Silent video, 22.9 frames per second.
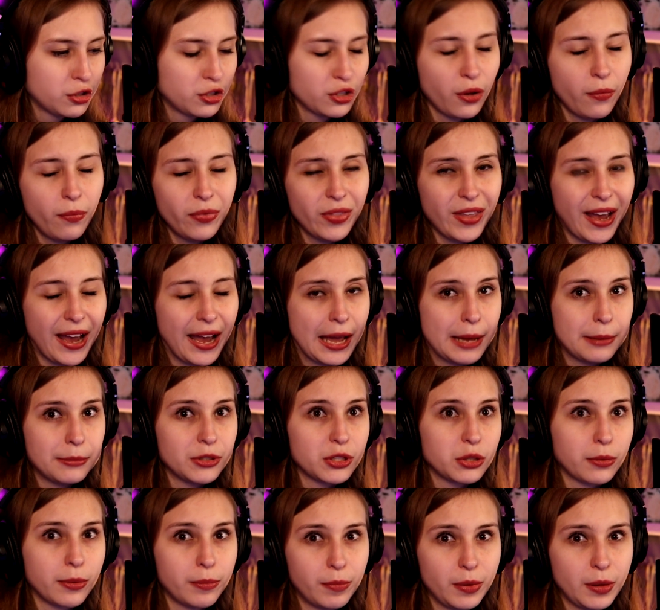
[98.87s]

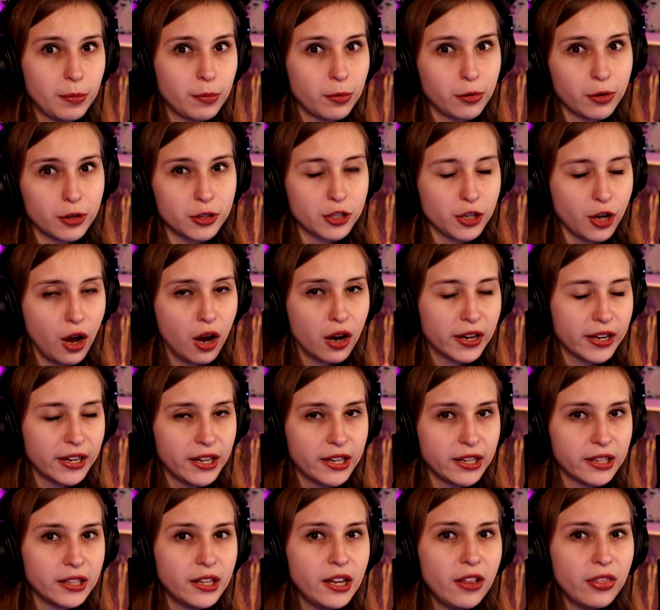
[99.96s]
sometimes when people are
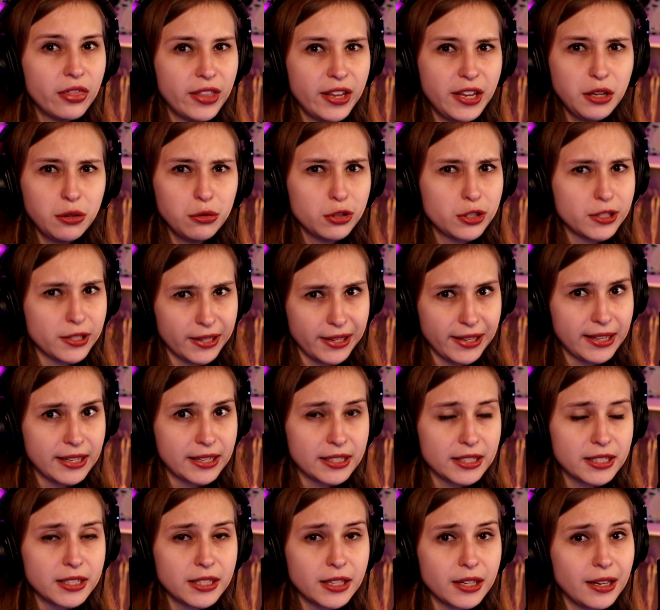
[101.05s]
talking, they use
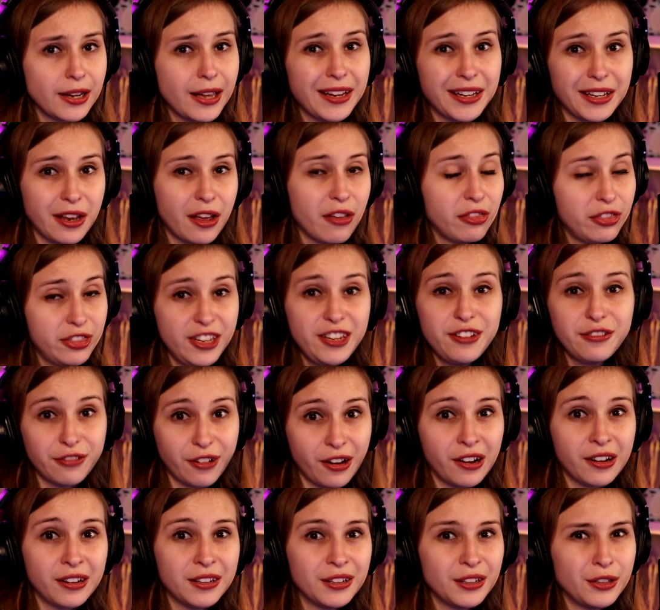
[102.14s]
links, like
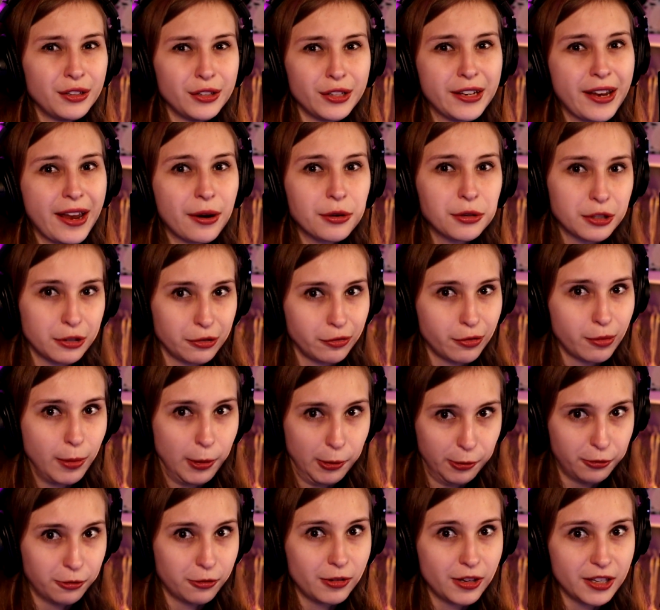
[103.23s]
D.Va, the character from
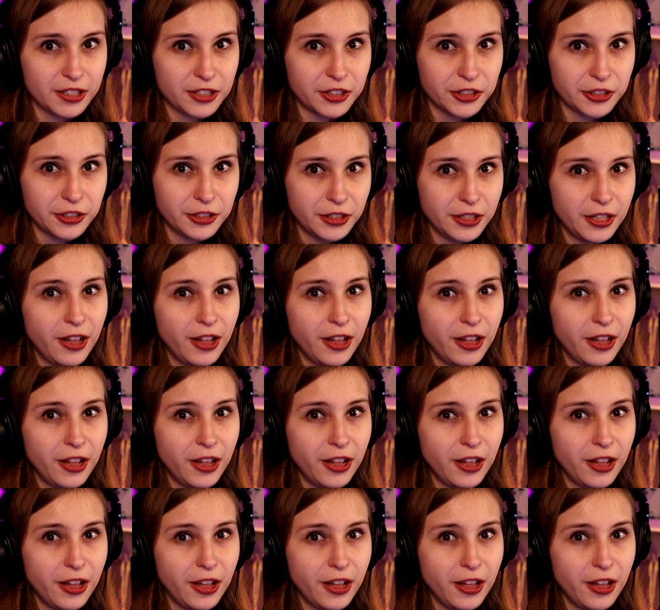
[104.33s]
Overwatch.